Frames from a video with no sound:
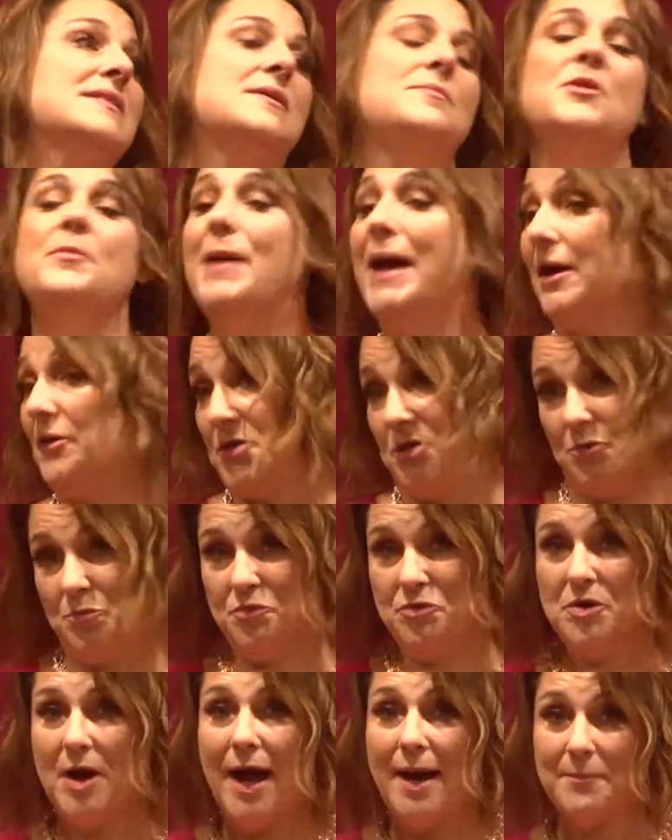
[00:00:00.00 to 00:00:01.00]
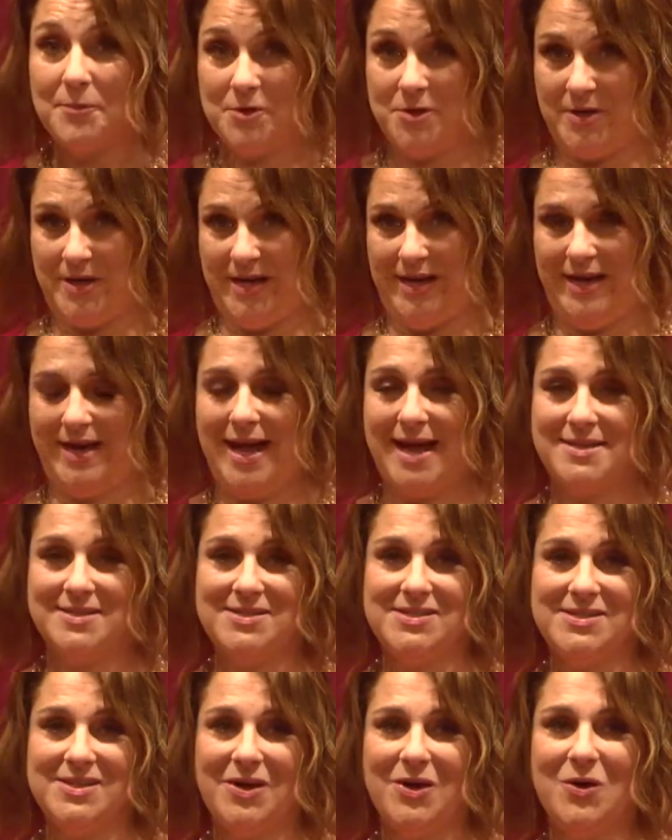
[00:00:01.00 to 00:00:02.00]
them about your property.
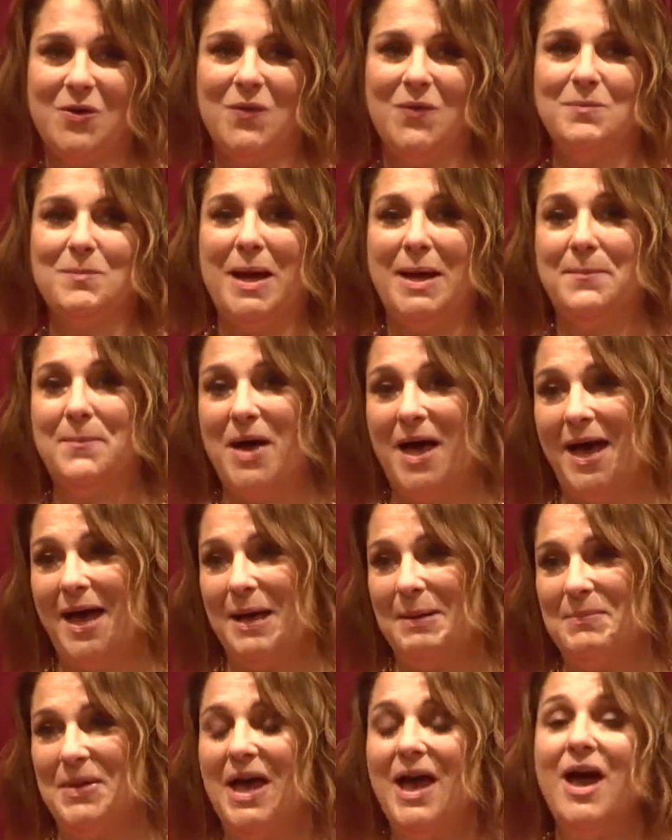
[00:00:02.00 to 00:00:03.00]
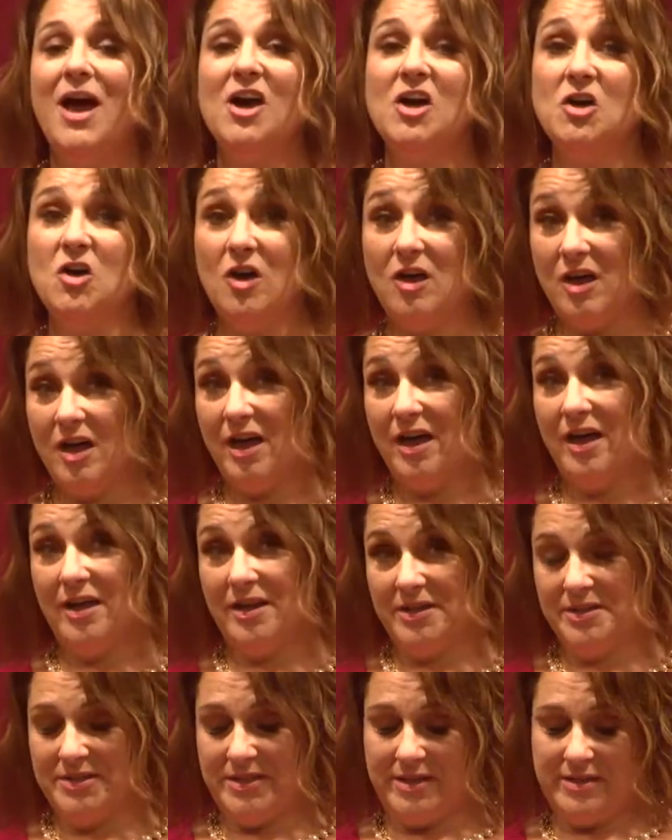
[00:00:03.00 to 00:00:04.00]
And so my mom
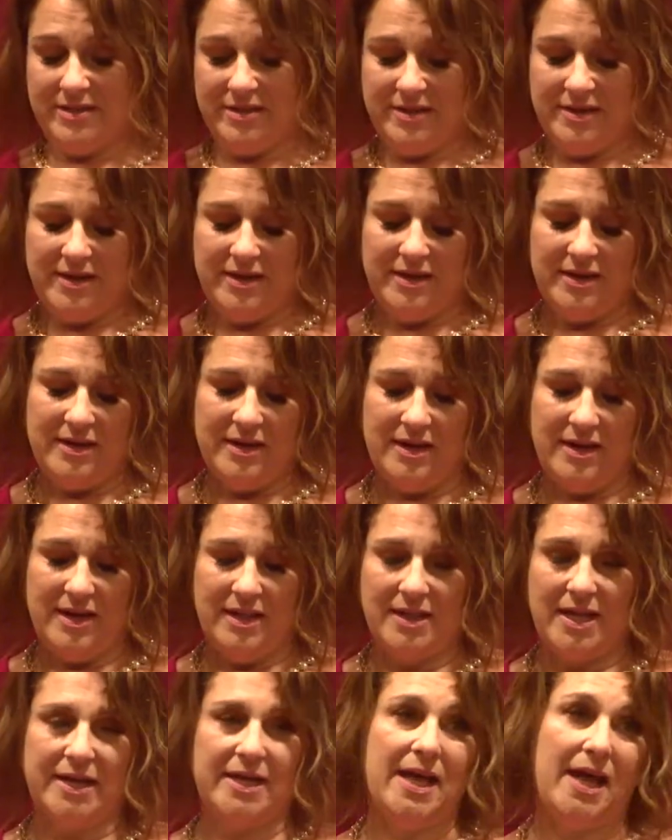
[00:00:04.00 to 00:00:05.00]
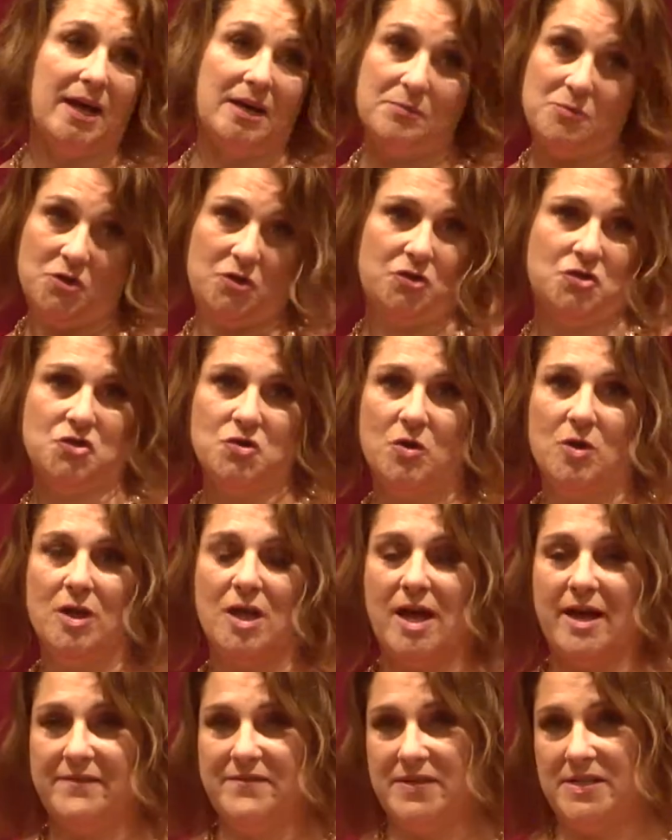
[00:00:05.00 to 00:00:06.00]
called the, like, animal control
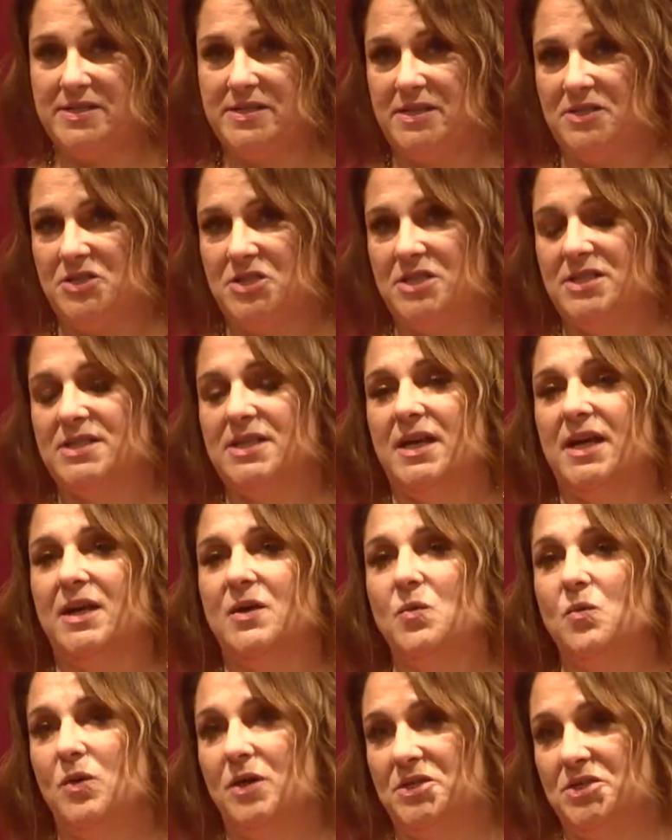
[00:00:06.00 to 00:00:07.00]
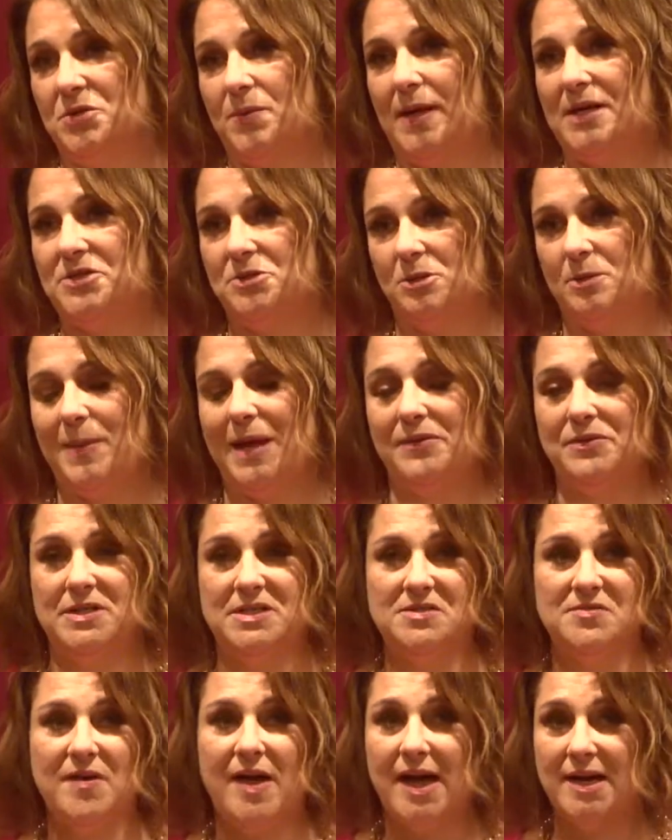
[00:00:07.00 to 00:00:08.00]
office, and she's like, what do I do about
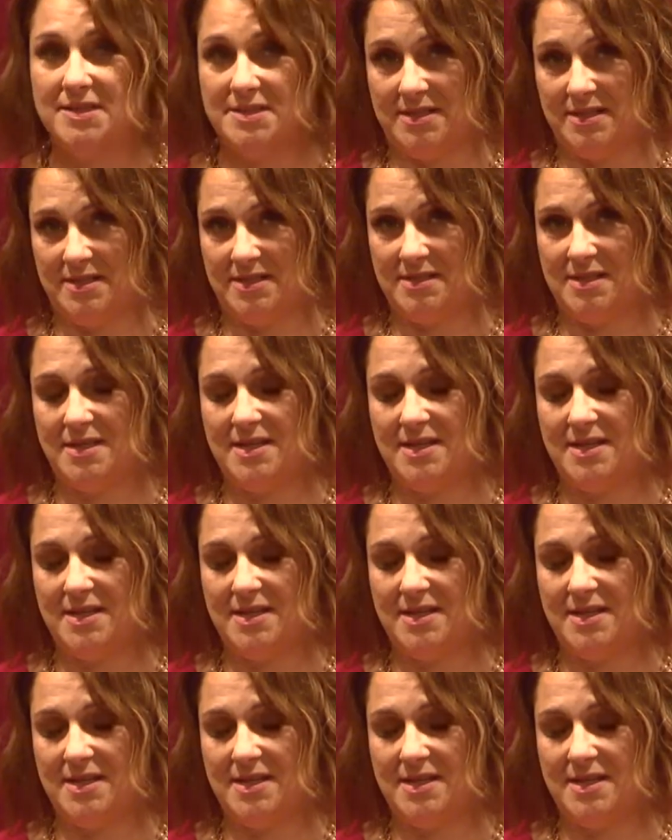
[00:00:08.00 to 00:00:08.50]
these foxes?